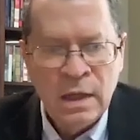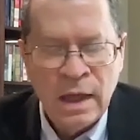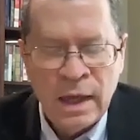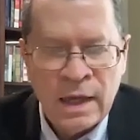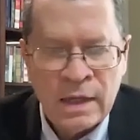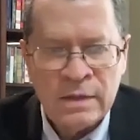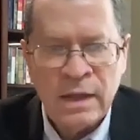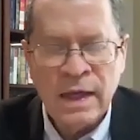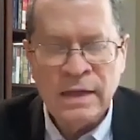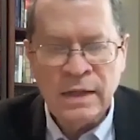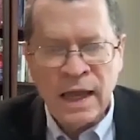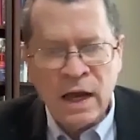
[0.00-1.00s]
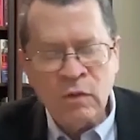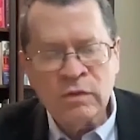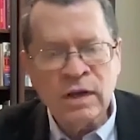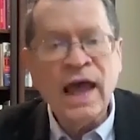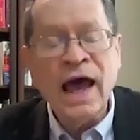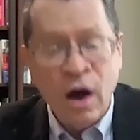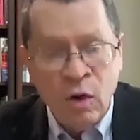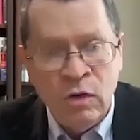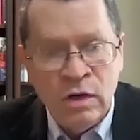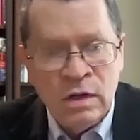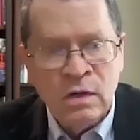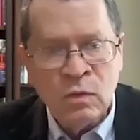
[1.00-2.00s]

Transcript: Yeah. And now